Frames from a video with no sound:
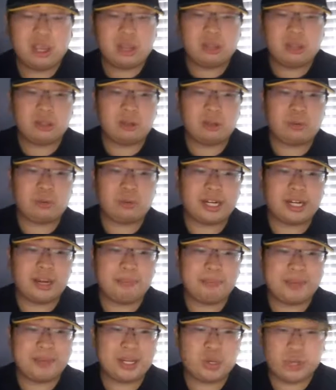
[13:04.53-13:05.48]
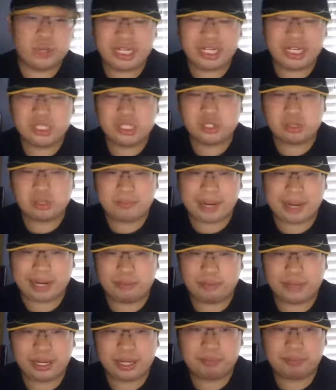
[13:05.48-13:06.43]
So we're going to be going into the
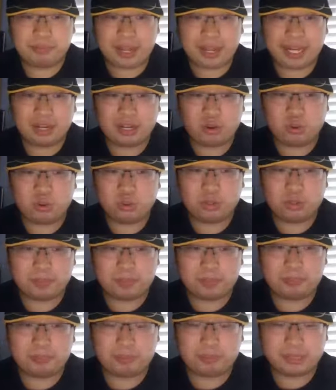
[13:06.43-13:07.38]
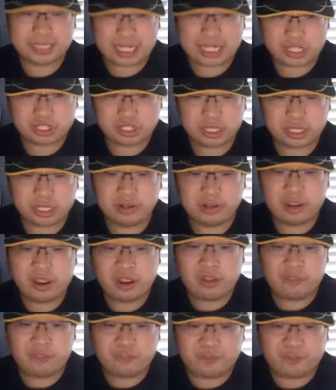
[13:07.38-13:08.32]
bye week in my own prediction,
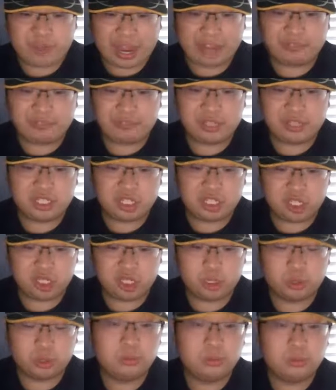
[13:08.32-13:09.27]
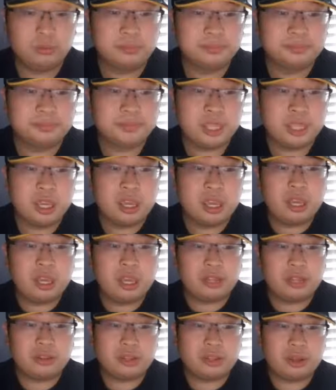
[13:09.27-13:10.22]
5-2.
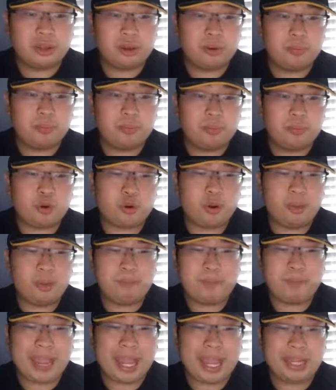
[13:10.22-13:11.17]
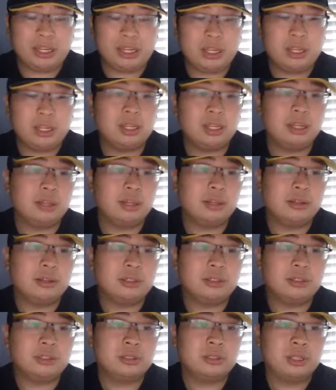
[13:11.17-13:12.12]
So going back
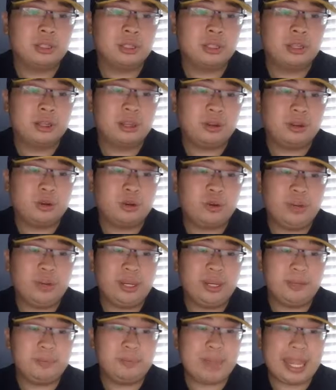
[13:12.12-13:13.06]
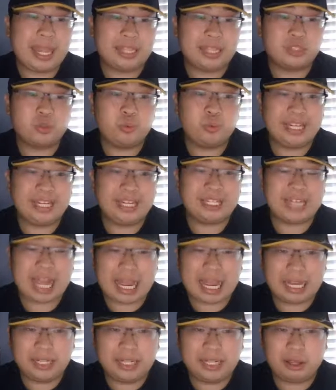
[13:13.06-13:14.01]
to week
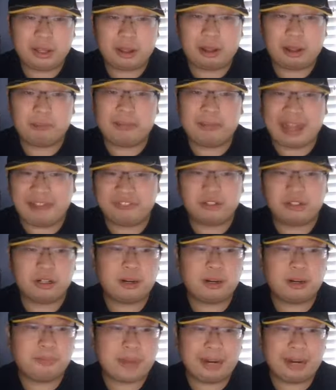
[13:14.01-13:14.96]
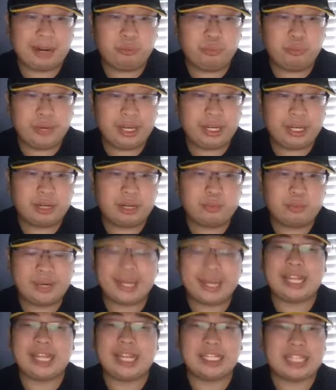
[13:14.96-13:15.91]
9, after our bye week,
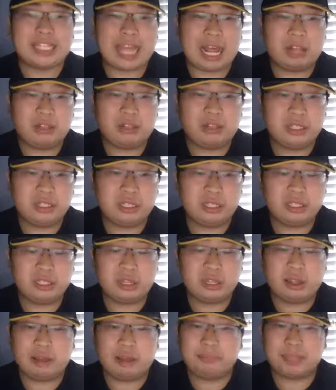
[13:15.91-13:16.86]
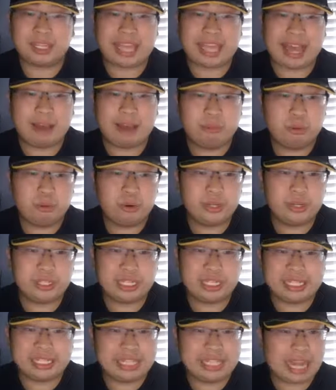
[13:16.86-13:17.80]
we get Dallas, the Cowboys
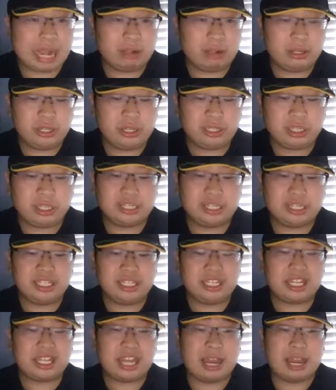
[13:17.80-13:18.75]
in Dallas. I think